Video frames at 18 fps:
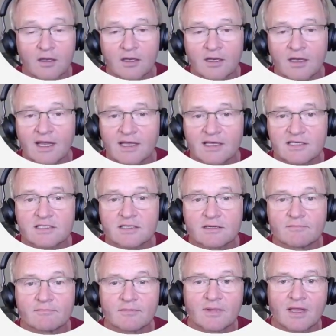Next
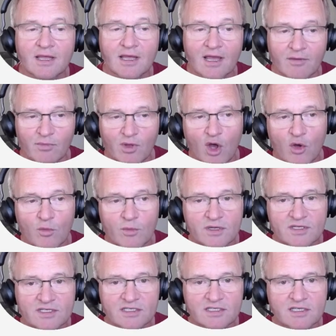came the Home
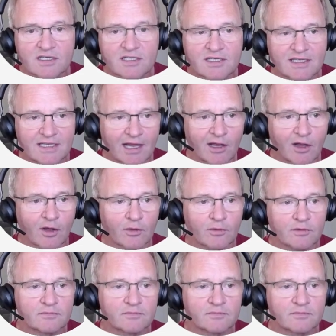Assistant Yellow.